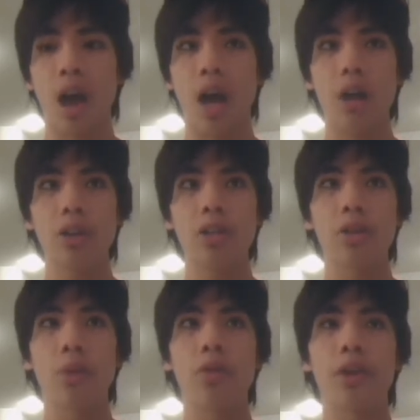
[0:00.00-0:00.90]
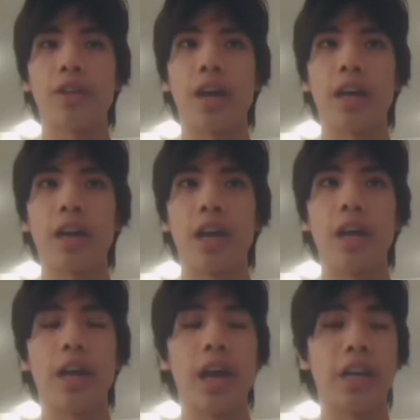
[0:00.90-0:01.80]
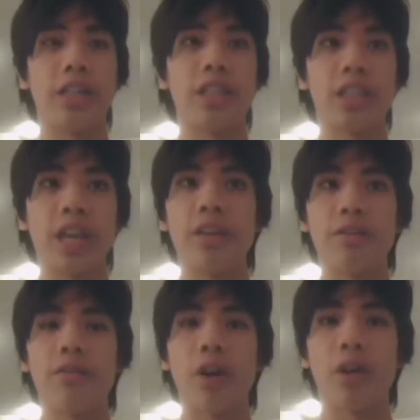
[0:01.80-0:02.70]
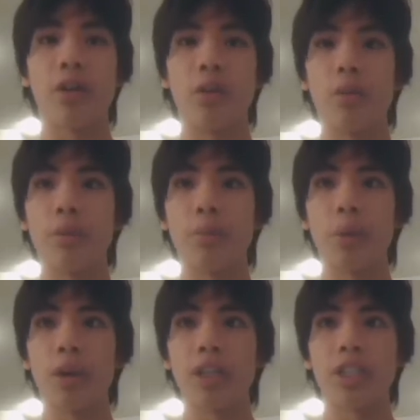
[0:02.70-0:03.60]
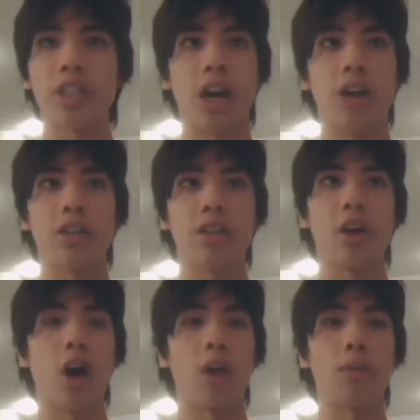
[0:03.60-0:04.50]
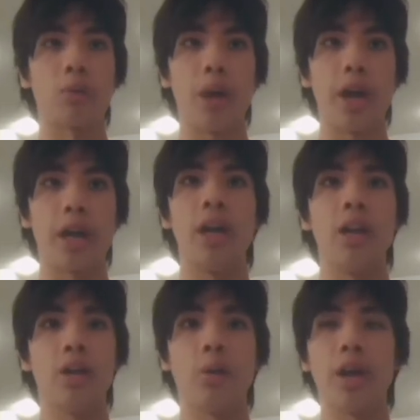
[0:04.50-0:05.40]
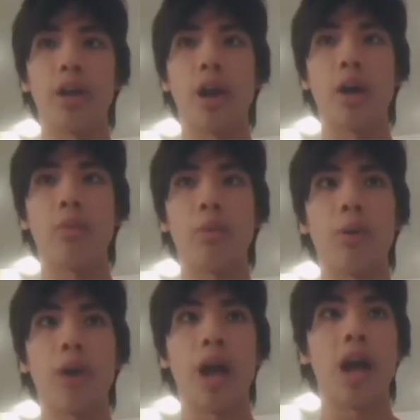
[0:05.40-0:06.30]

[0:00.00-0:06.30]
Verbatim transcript: I also don't think that any sane father would put his child in harm's way, the way God would put